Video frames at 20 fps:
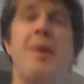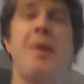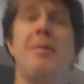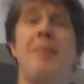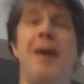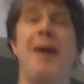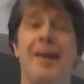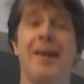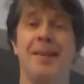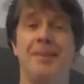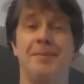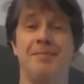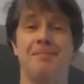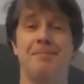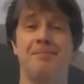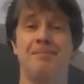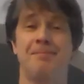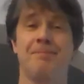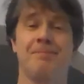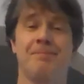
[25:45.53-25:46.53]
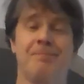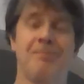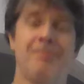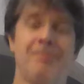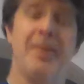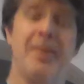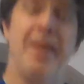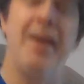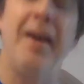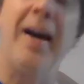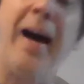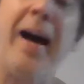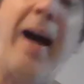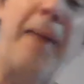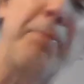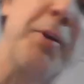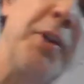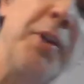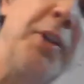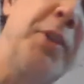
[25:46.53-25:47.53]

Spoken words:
my mind. I'm going